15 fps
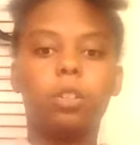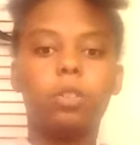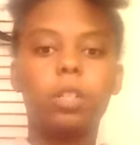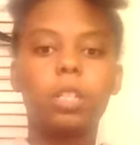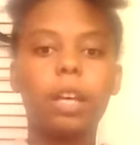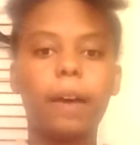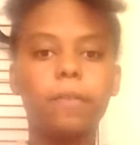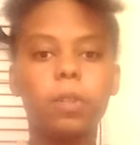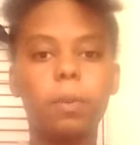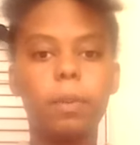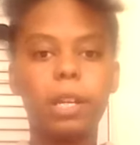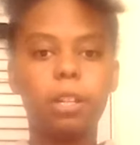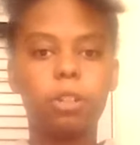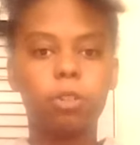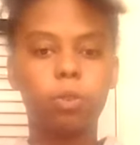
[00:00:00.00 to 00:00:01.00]
You just have to
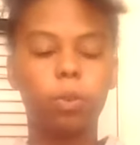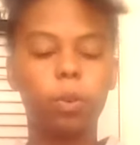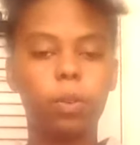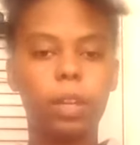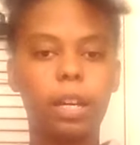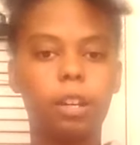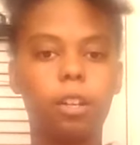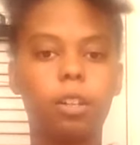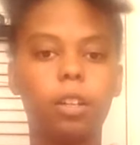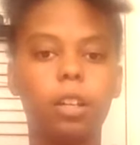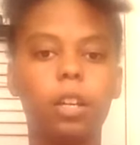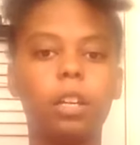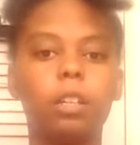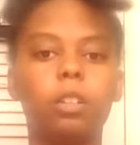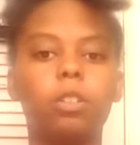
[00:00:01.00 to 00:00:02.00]
make sure that
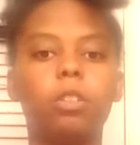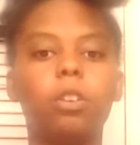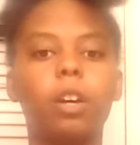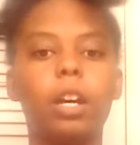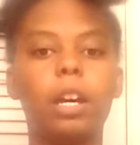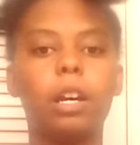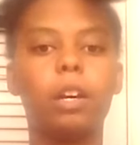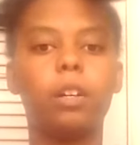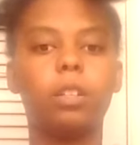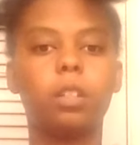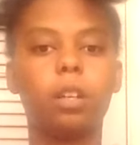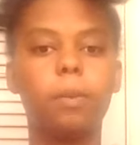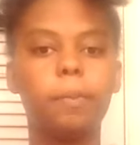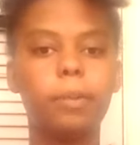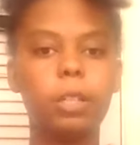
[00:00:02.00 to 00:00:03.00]
your hair
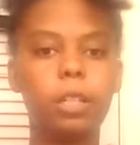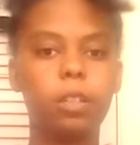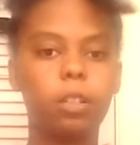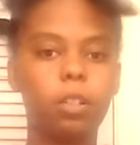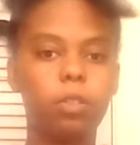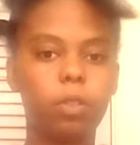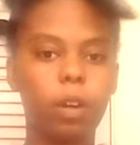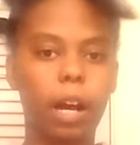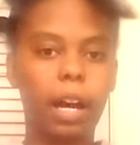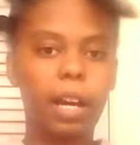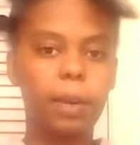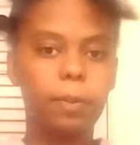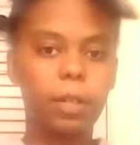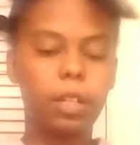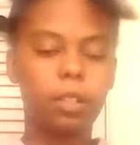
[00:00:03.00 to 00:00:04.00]
is completely
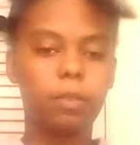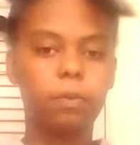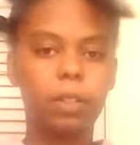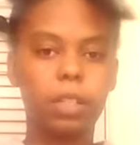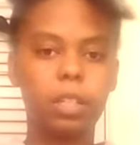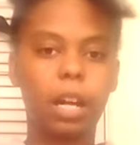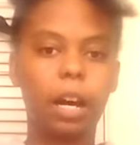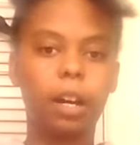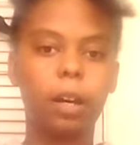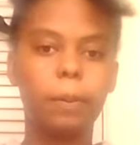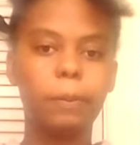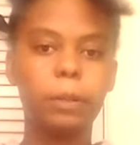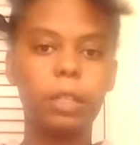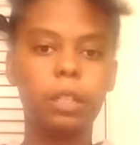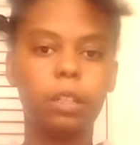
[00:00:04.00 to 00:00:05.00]
dry, because if it's not
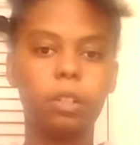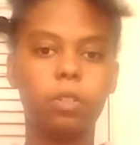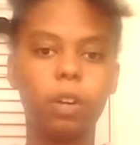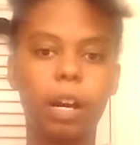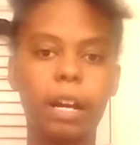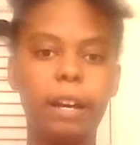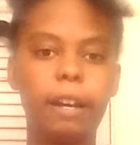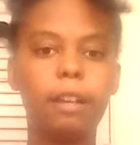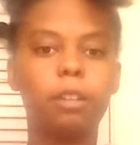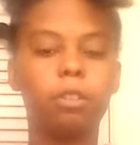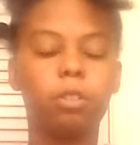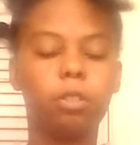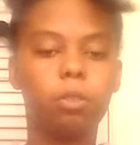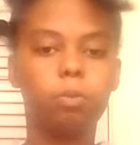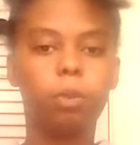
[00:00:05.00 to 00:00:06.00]
completely dry and
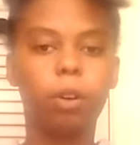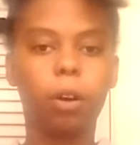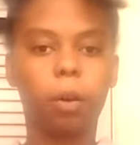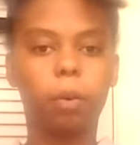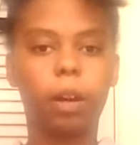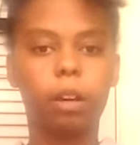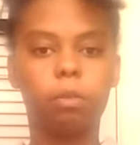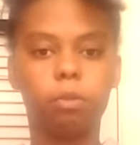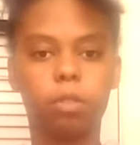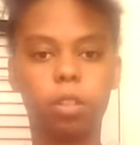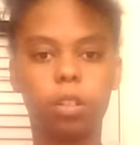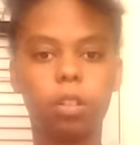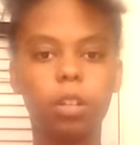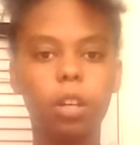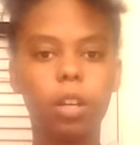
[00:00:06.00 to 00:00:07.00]
you just walk around with
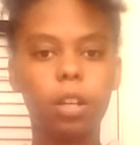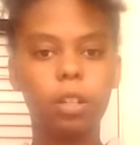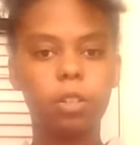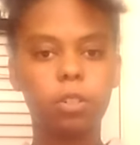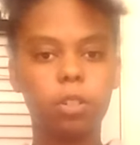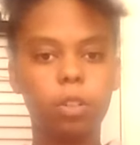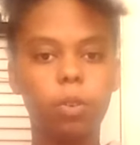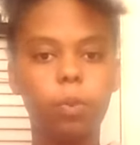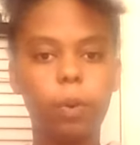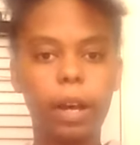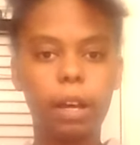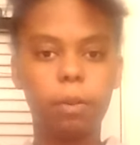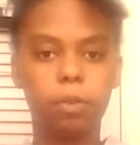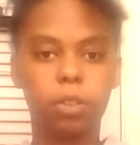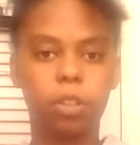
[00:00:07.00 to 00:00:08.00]
it still
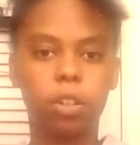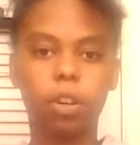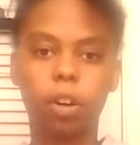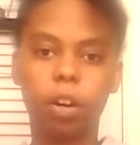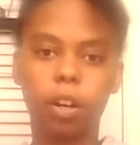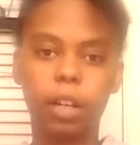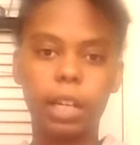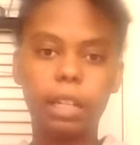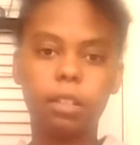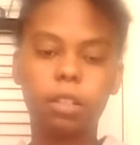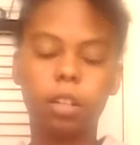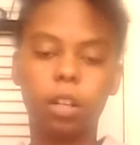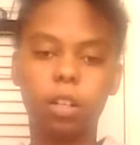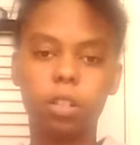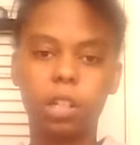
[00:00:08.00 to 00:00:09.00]
wet with the yarn,
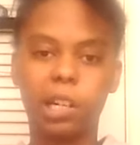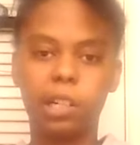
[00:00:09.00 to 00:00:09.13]
it's going to